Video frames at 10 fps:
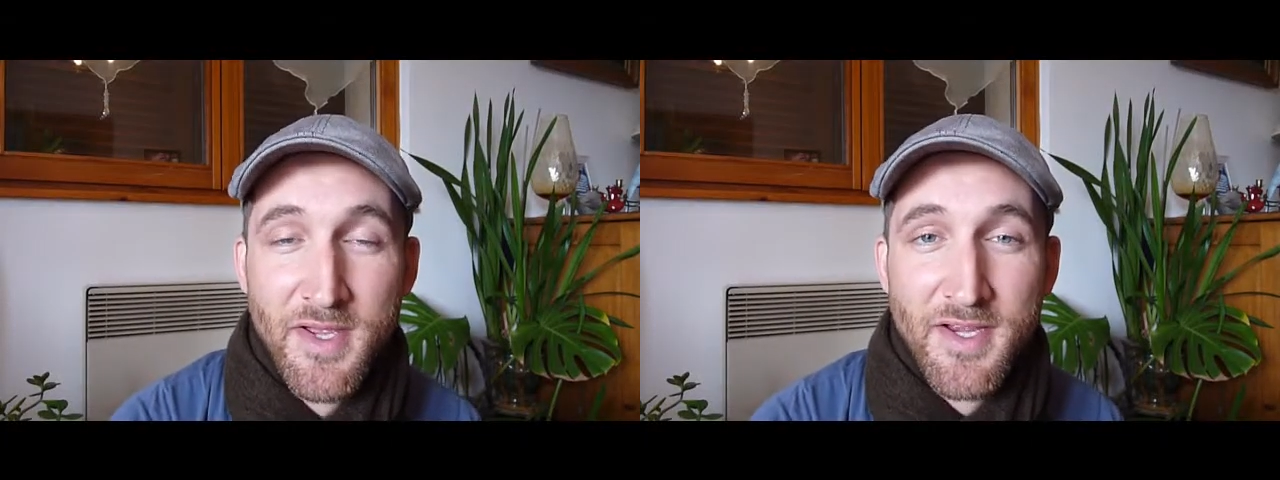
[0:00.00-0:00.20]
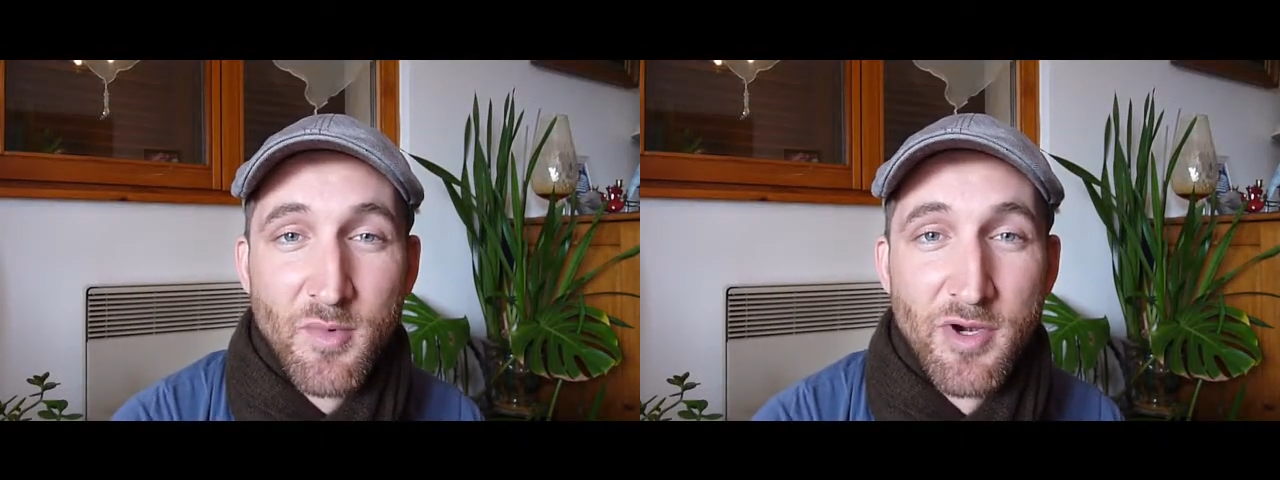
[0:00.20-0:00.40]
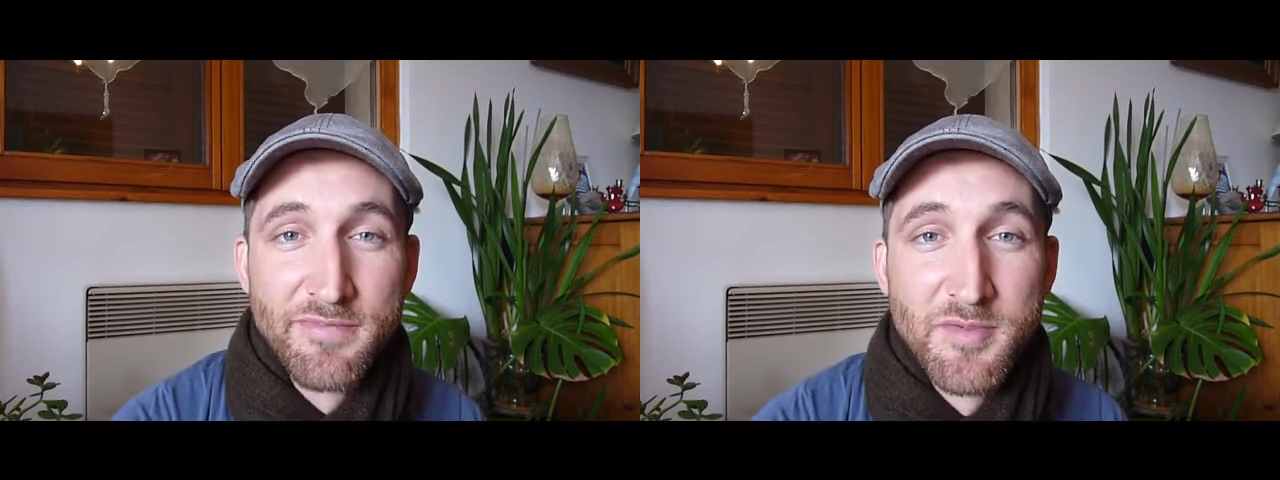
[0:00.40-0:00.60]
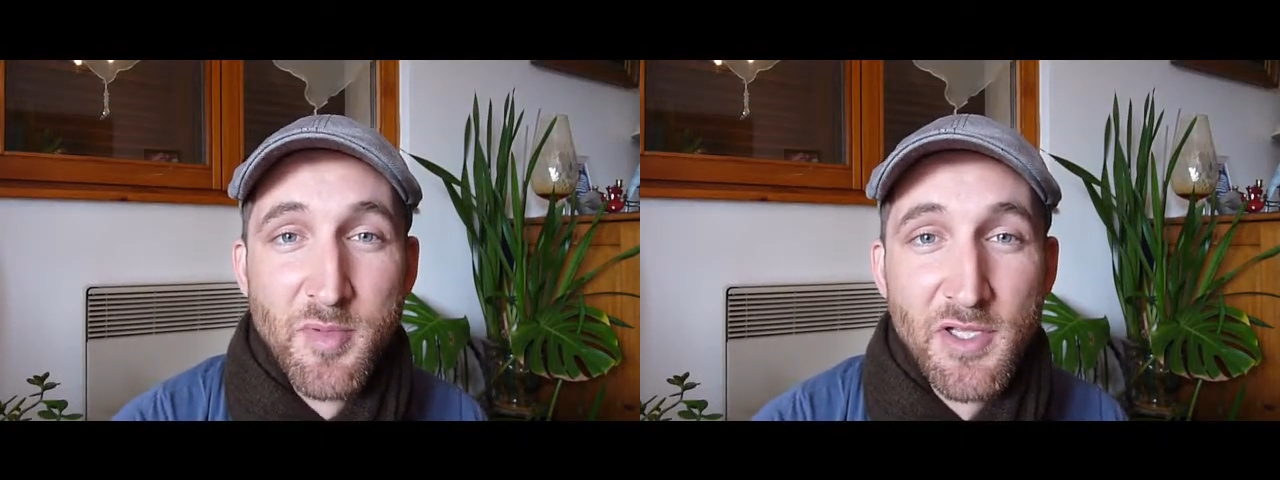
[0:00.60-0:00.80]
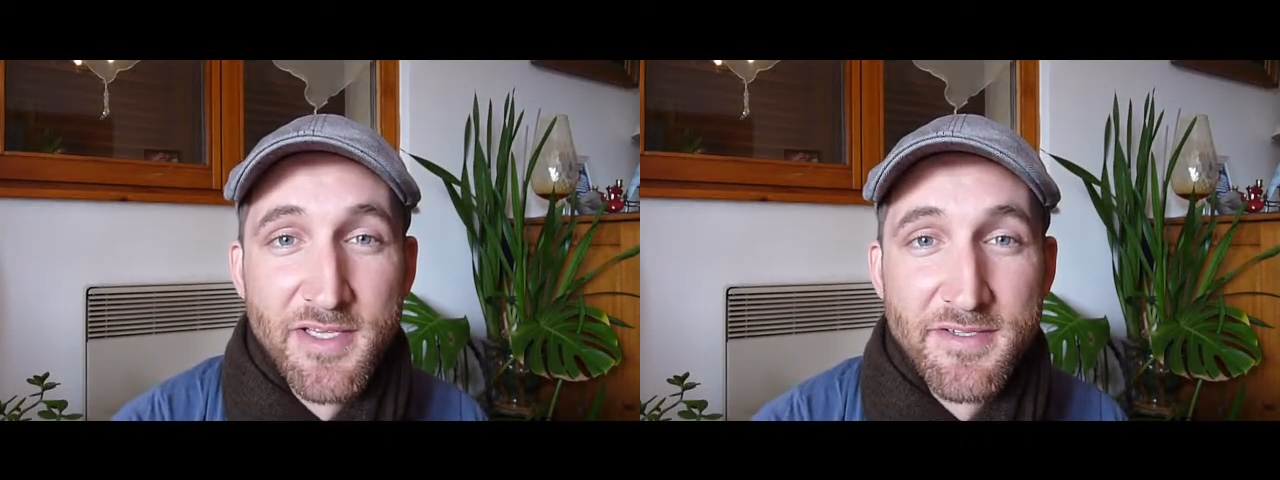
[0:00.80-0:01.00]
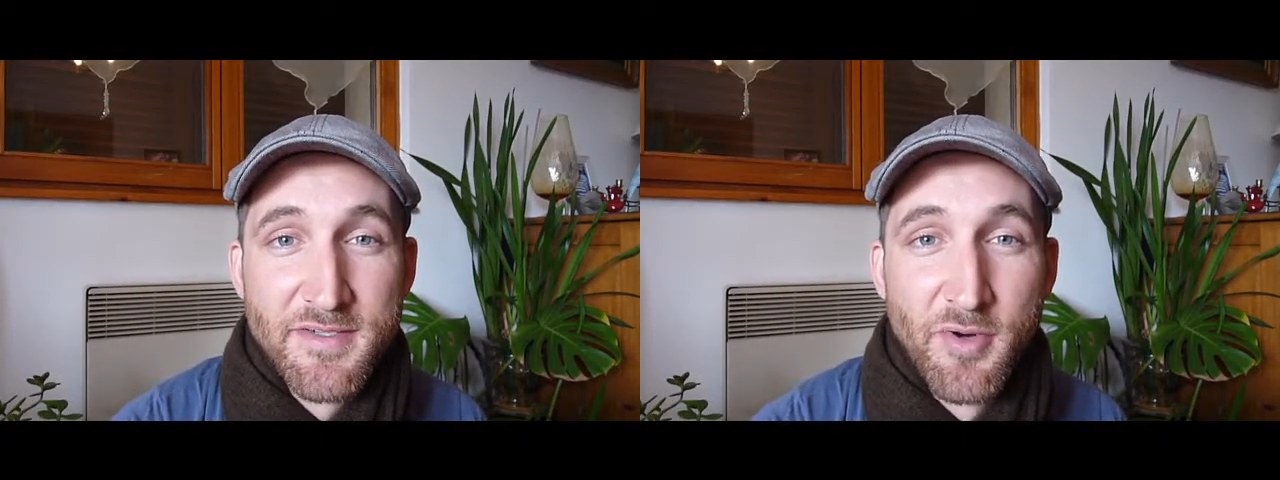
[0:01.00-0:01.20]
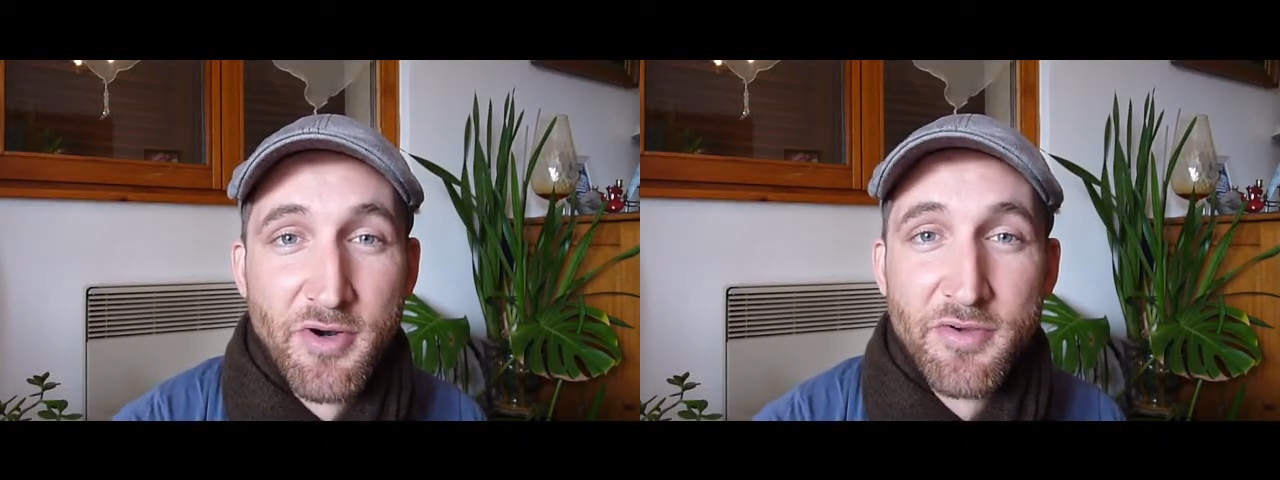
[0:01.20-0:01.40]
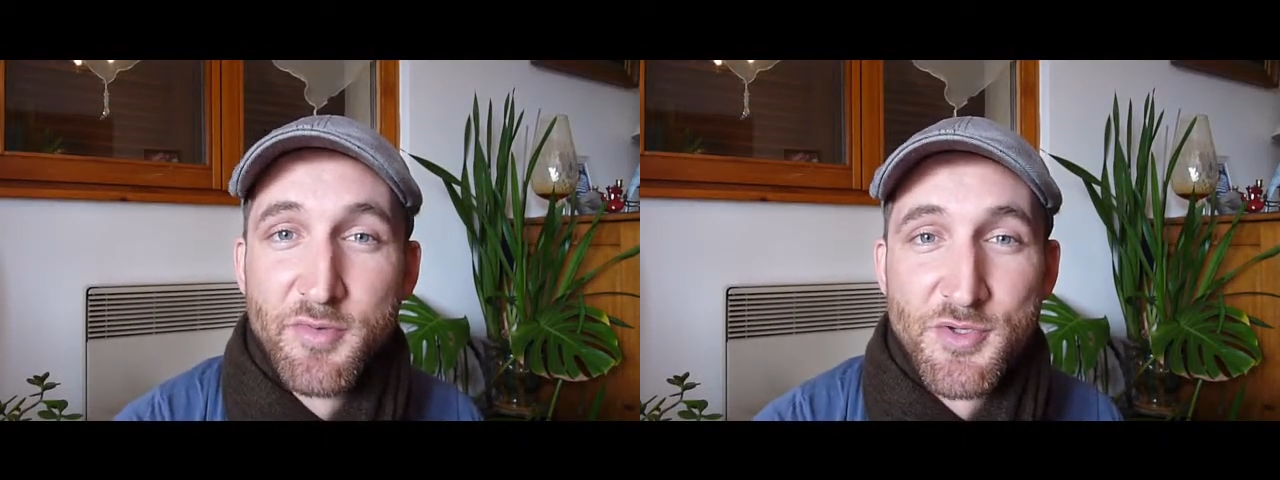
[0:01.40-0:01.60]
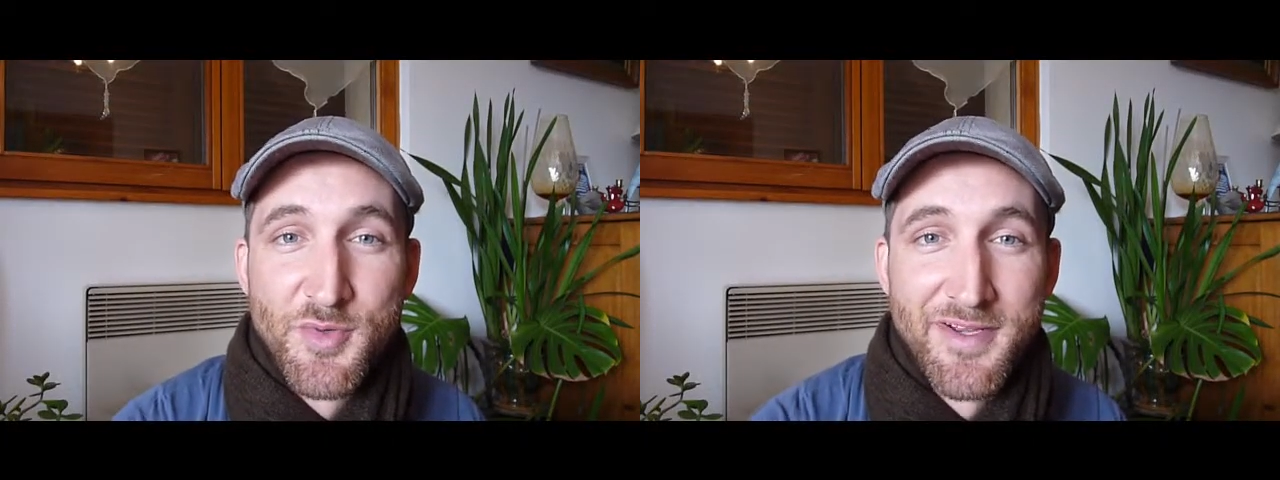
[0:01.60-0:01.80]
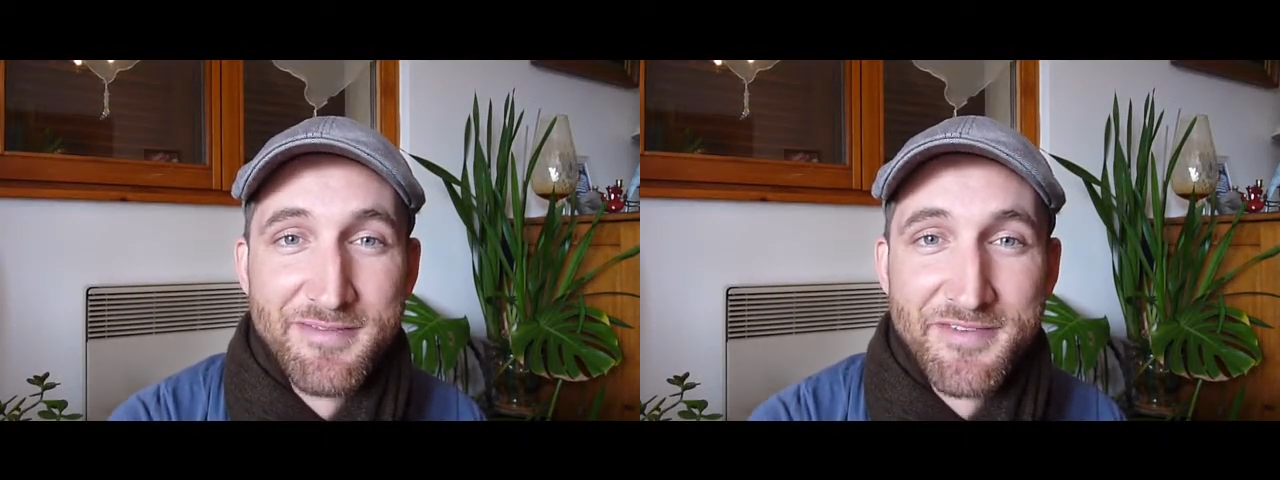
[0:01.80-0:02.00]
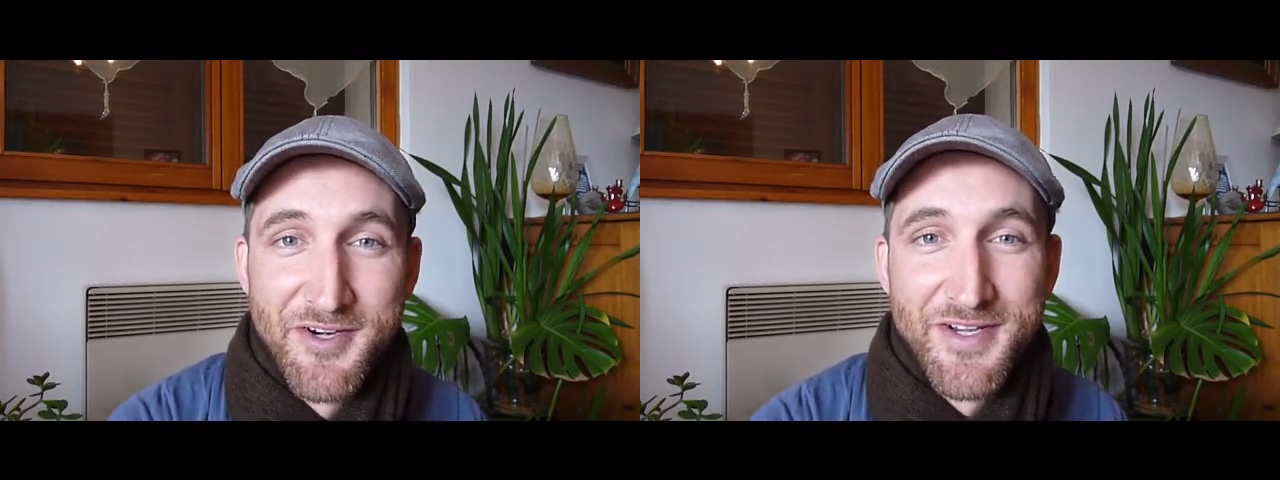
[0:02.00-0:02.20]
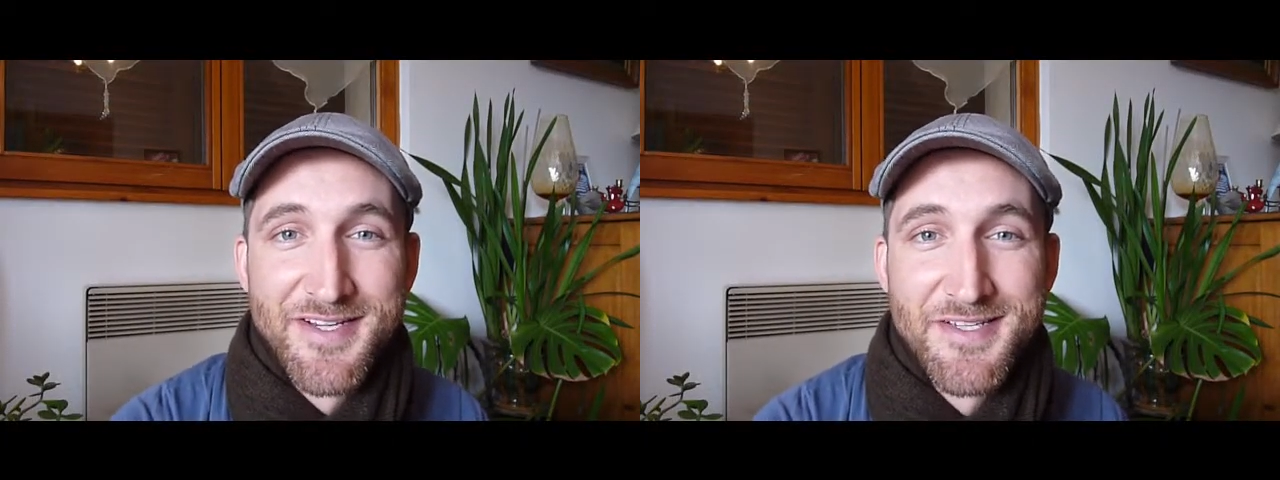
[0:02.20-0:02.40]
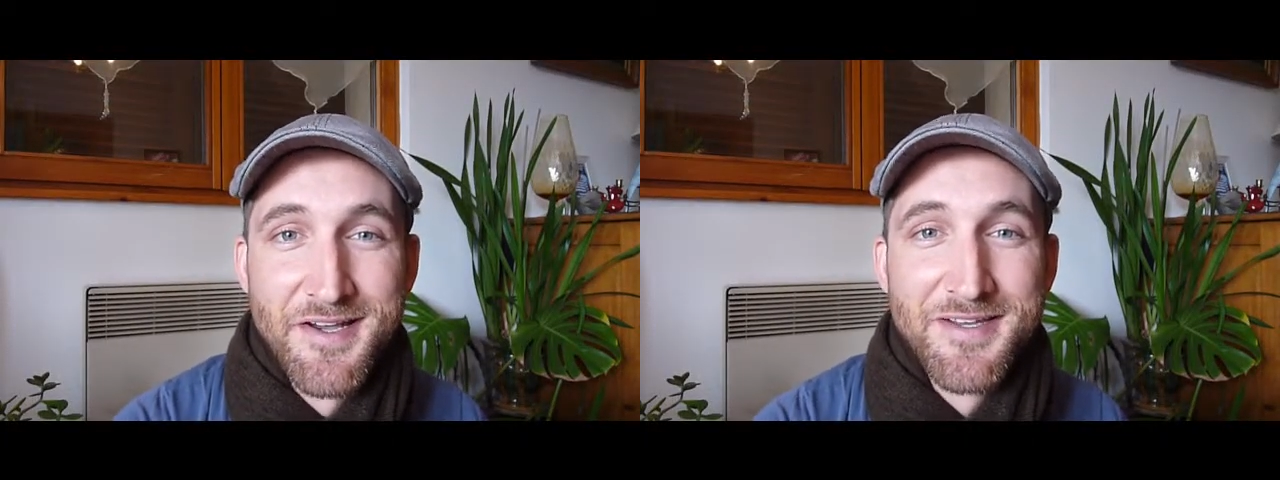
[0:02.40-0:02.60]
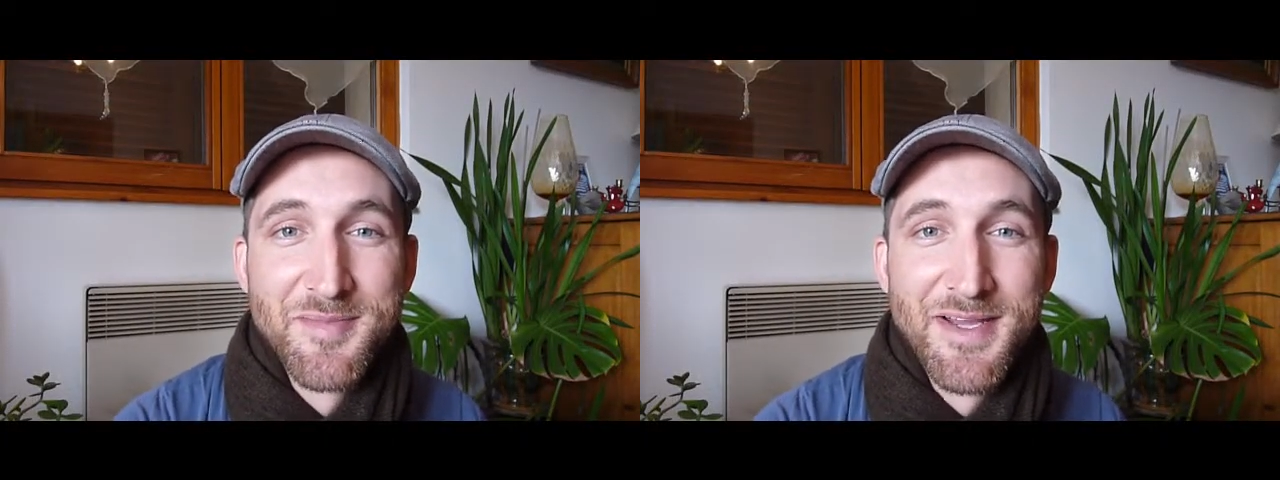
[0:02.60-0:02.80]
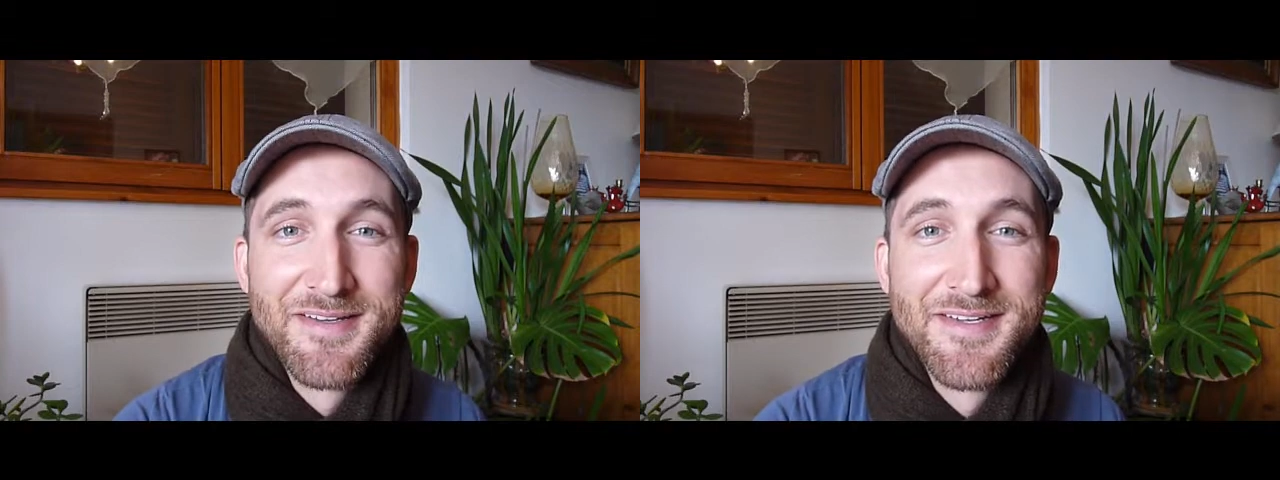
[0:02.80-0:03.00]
We're off to Berlin tomorrow, which we're very excited about.